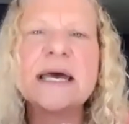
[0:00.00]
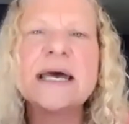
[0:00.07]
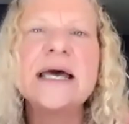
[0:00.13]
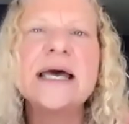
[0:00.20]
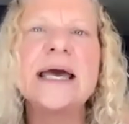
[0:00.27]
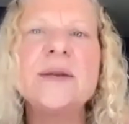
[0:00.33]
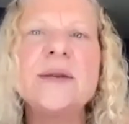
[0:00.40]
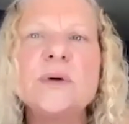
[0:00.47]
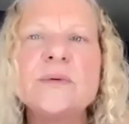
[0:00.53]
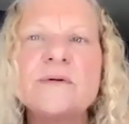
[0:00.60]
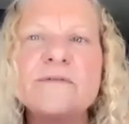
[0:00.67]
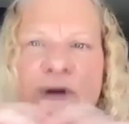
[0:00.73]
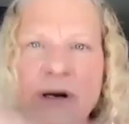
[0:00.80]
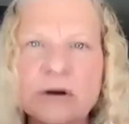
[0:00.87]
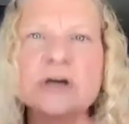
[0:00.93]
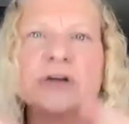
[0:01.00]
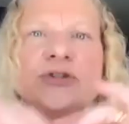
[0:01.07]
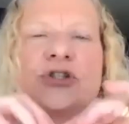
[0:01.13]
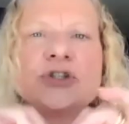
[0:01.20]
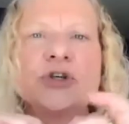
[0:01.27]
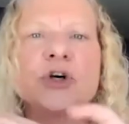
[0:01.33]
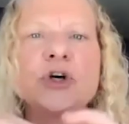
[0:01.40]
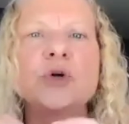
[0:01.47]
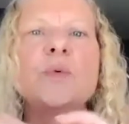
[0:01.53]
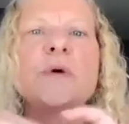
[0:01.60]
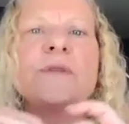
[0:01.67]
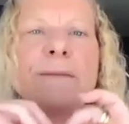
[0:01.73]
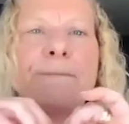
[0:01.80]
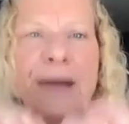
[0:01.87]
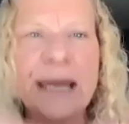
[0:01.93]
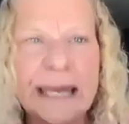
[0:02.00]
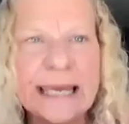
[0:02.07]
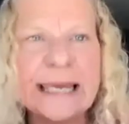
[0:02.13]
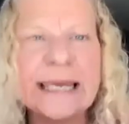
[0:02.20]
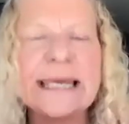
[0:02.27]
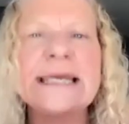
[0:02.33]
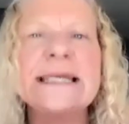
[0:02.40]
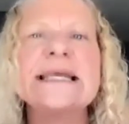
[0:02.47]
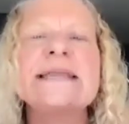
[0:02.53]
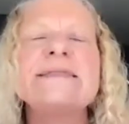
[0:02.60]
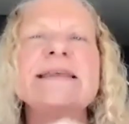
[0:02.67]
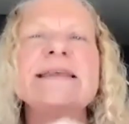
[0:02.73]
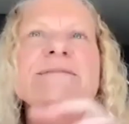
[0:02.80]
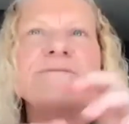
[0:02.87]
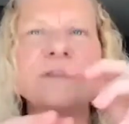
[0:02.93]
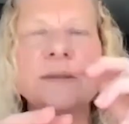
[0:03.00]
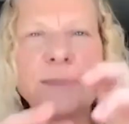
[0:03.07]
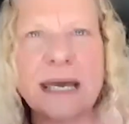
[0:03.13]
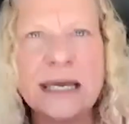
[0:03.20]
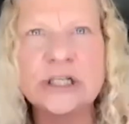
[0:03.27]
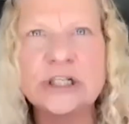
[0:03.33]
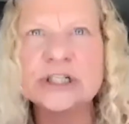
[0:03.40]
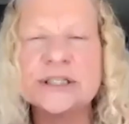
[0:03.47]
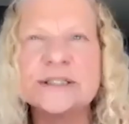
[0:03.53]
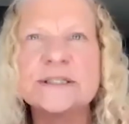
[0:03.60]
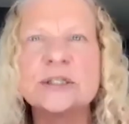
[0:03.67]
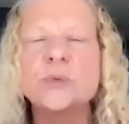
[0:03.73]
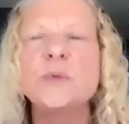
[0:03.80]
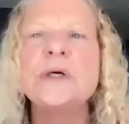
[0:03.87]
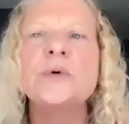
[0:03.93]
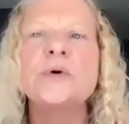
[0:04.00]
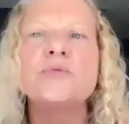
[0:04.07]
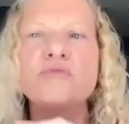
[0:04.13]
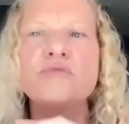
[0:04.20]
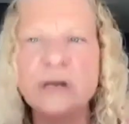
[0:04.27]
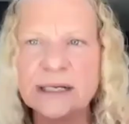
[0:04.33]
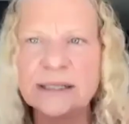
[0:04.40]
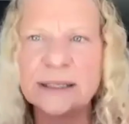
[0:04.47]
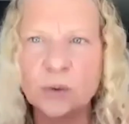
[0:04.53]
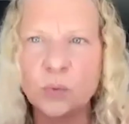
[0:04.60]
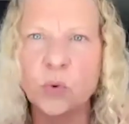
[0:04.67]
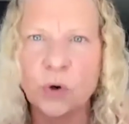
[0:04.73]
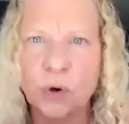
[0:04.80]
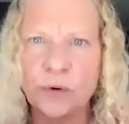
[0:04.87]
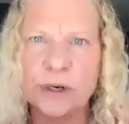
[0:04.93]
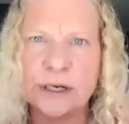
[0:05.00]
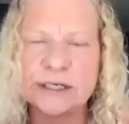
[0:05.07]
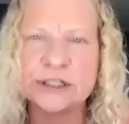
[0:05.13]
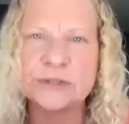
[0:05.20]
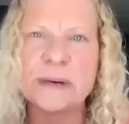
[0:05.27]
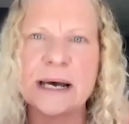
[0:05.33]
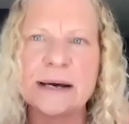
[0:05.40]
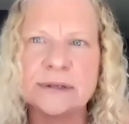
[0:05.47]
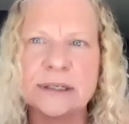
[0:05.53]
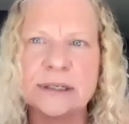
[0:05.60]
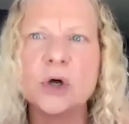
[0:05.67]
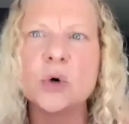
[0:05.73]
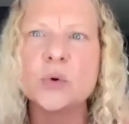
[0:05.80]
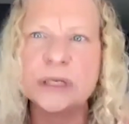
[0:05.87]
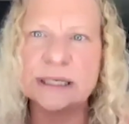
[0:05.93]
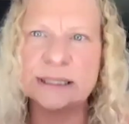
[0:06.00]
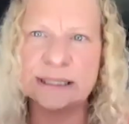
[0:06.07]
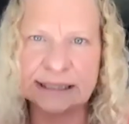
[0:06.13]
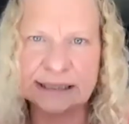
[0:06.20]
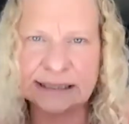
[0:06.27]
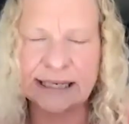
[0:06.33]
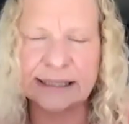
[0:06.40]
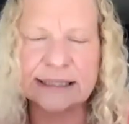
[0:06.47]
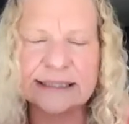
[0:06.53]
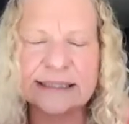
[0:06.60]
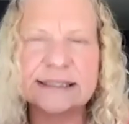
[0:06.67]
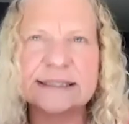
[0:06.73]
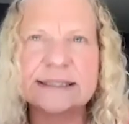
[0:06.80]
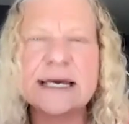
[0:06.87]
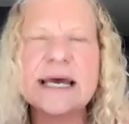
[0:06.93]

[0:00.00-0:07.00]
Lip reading: and we were very concerned with the pain and the inflammation. So we were really worried about loading these tendons.